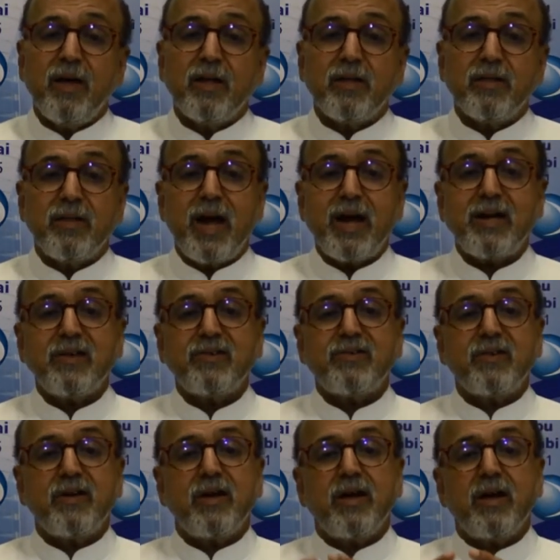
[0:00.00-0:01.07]
That
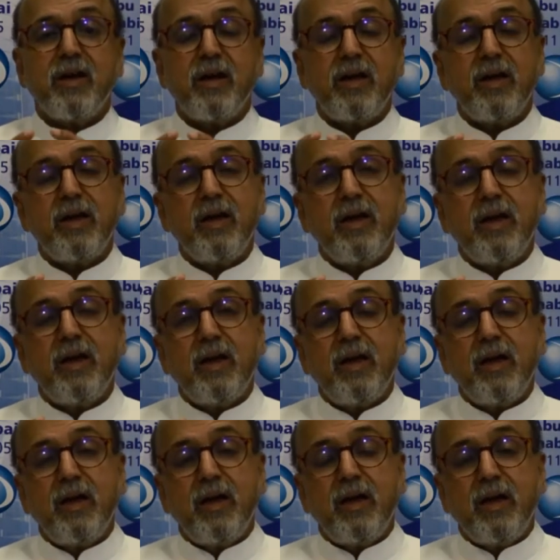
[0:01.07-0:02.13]
has
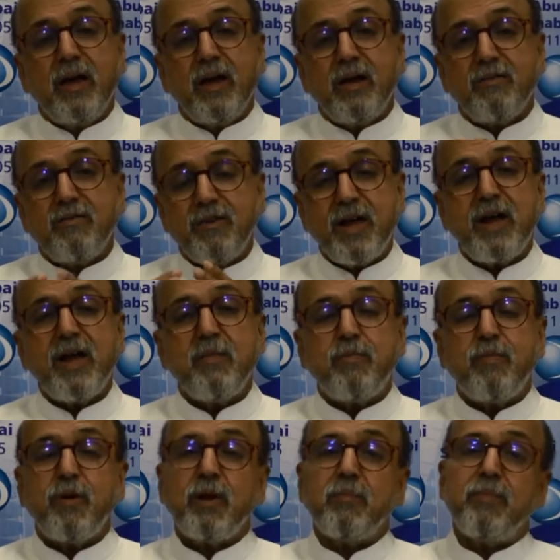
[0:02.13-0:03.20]
really
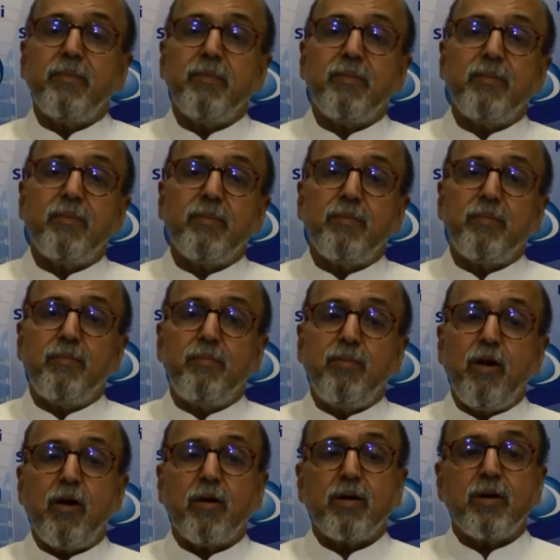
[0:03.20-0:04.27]
put a
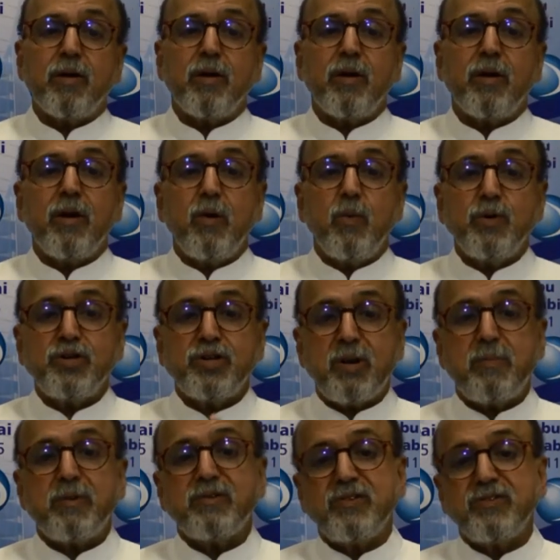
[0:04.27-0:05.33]
block, which
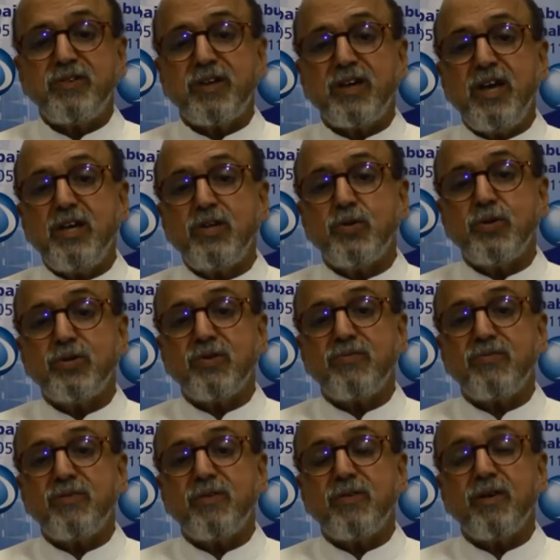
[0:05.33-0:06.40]
represents a key source of
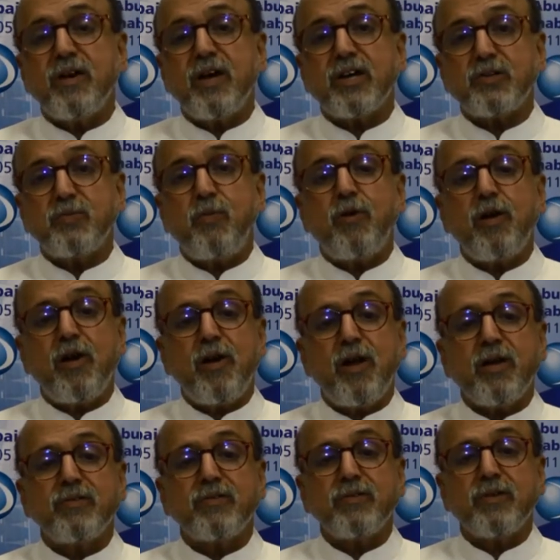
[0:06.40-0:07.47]
export
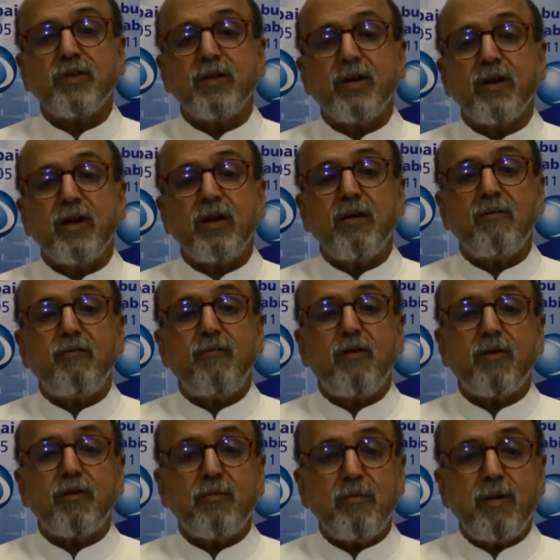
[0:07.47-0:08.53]
earnings
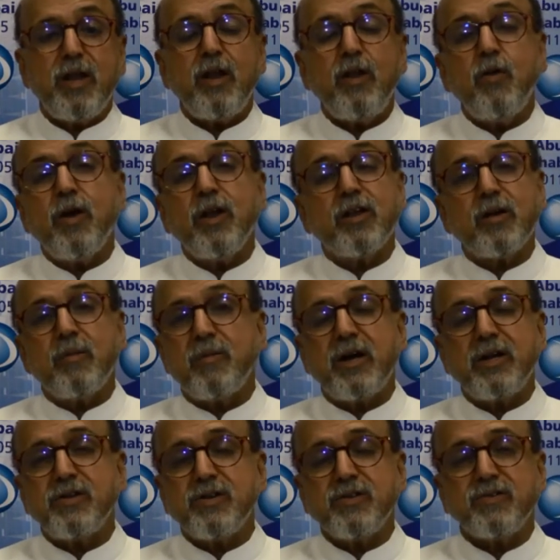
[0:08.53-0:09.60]
for many low-income
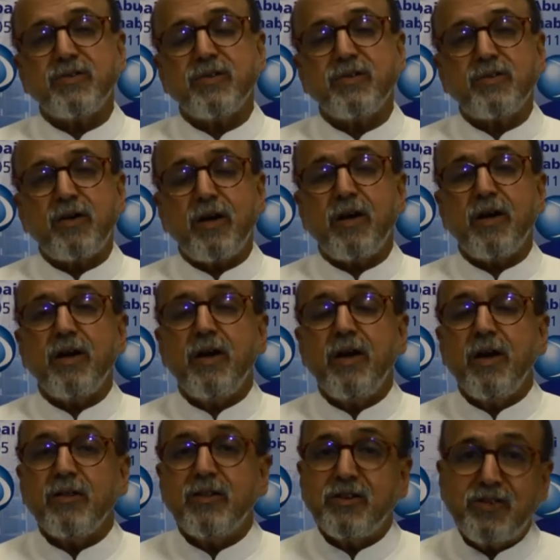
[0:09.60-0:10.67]
countries. So
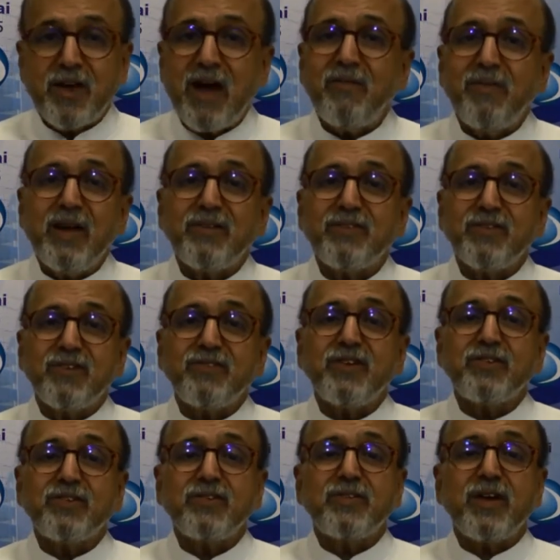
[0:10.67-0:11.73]
the travel
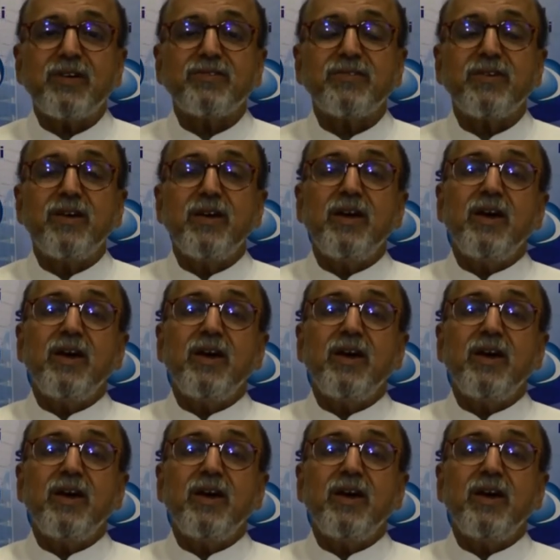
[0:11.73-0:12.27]
restrictions has